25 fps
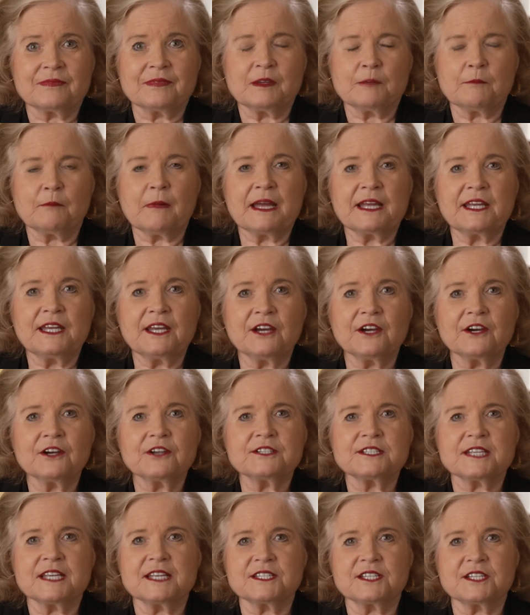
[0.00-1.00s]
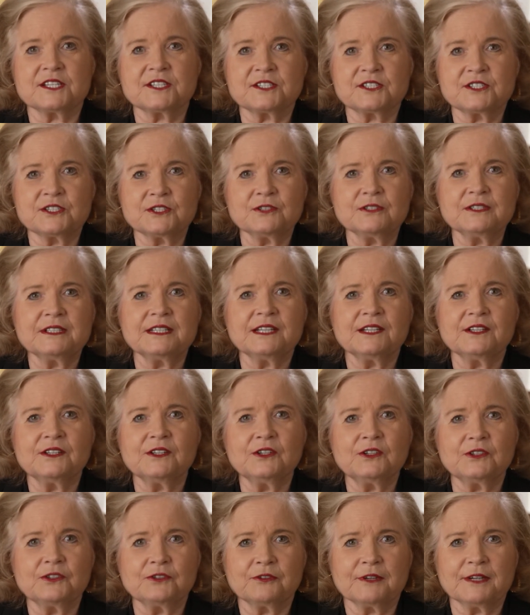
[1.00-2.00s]
My years as a student at
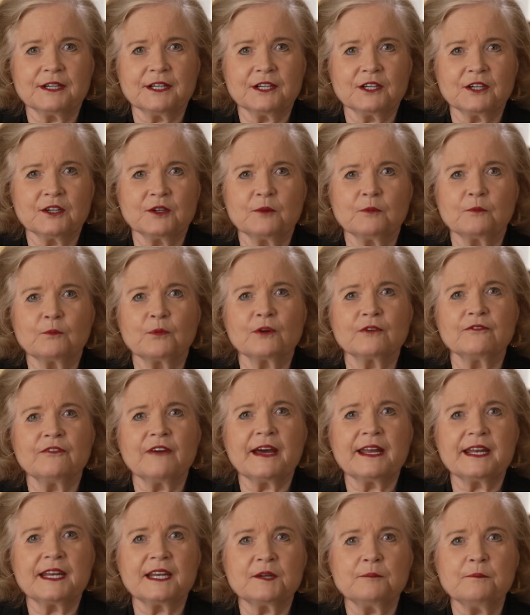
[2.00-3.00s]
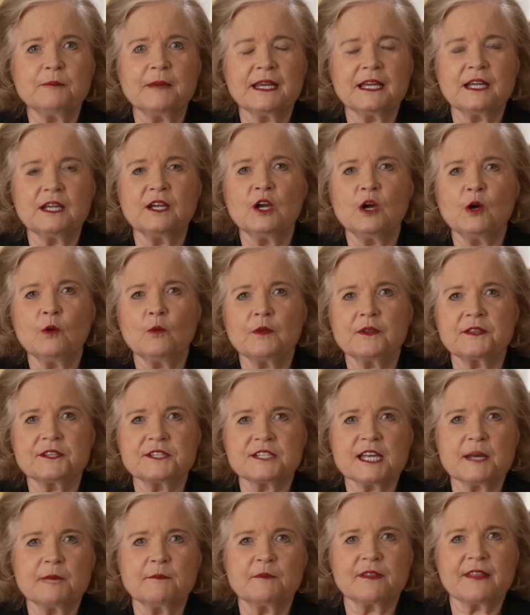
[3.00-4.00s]
New Trier provided me with
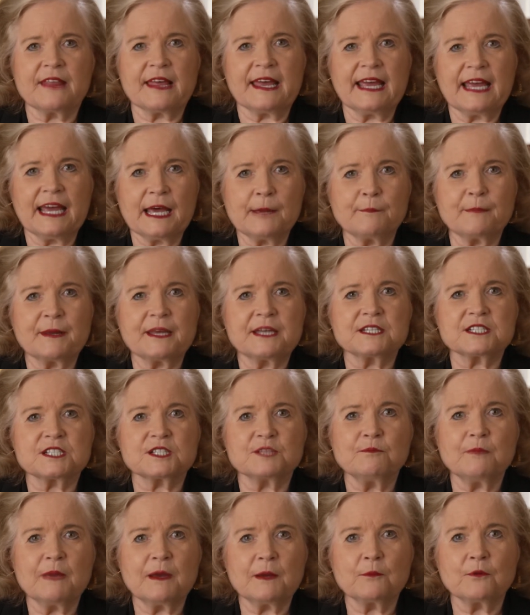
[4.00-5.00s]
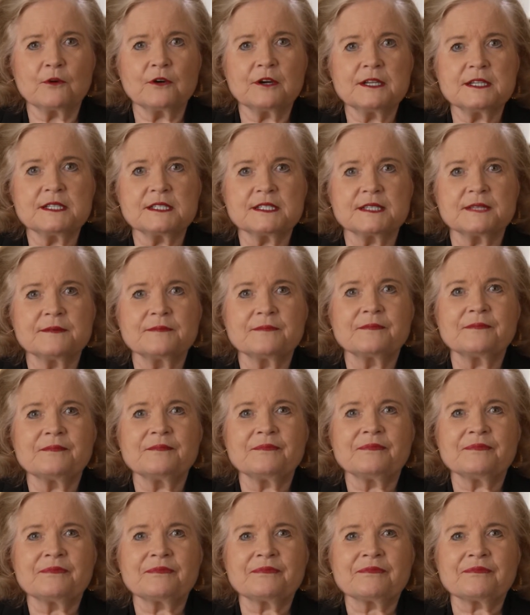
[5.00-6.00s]
some of the happiest memories,
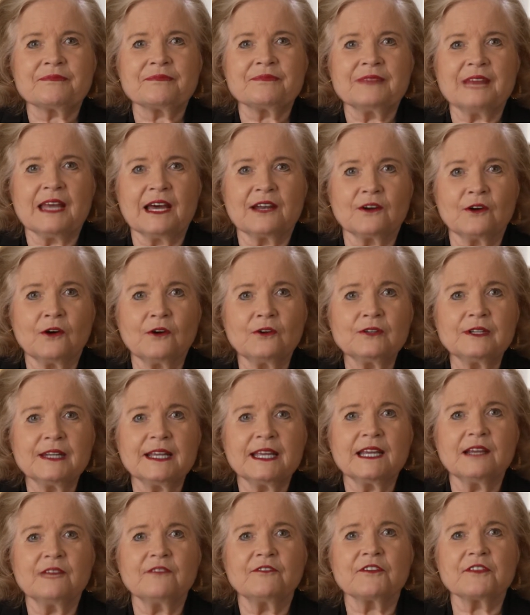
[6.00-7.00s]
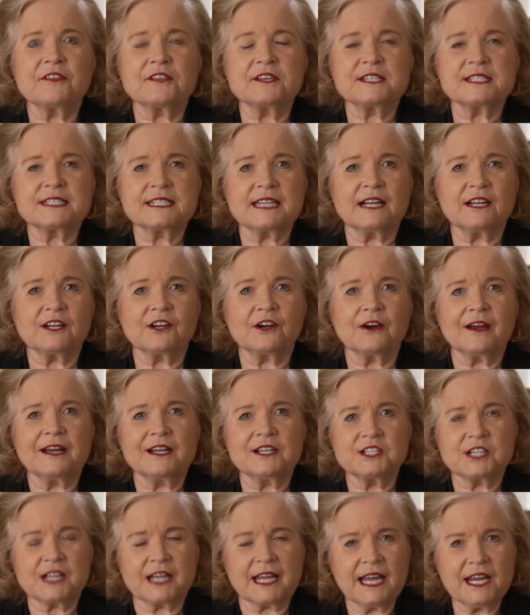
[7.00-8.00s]
not only for the stellar
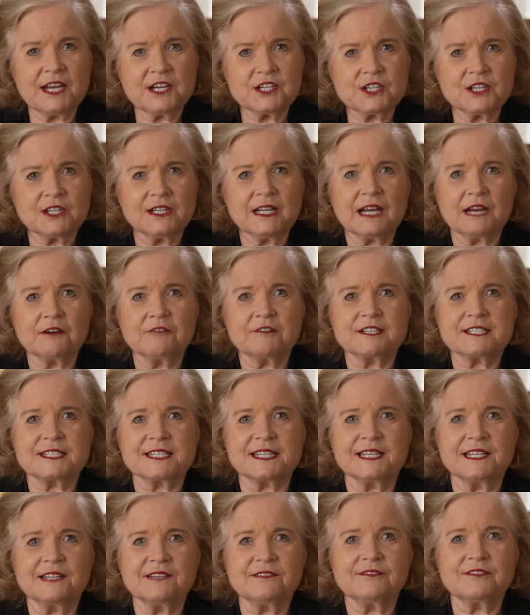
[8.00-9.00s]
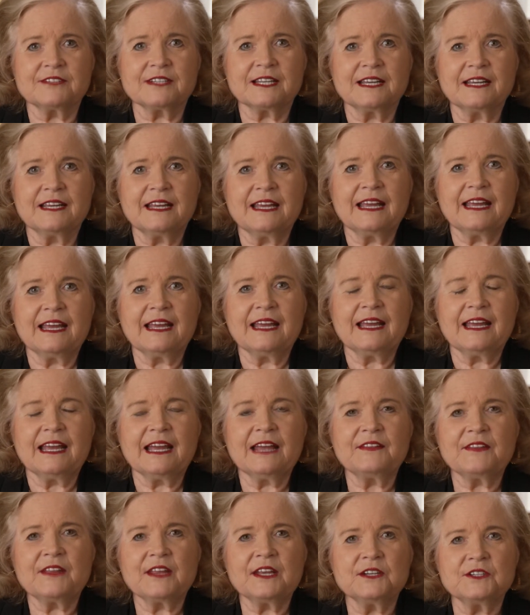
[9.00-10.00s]
education I received
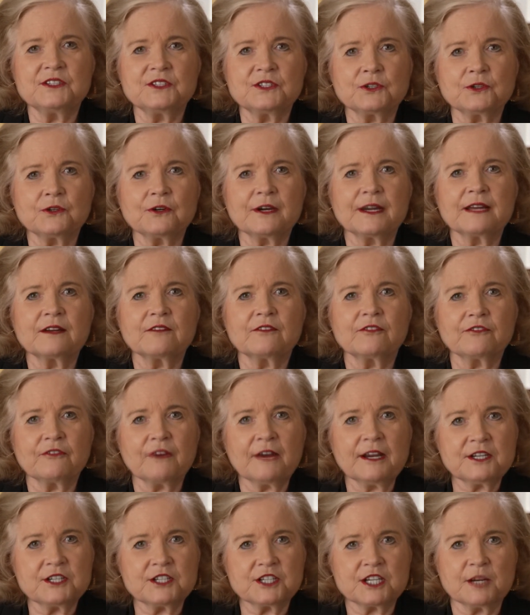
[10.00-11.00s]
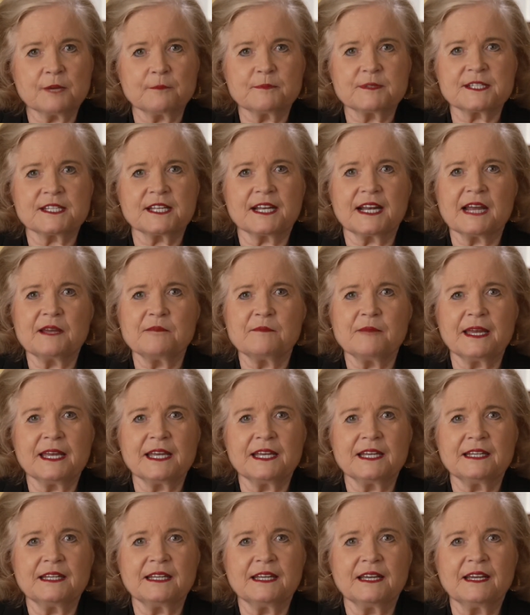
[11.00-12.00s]
and the enduring friendships that I
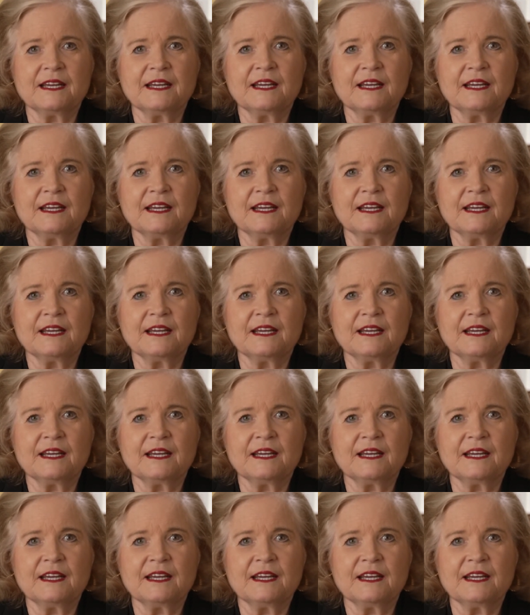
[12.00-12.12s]
made,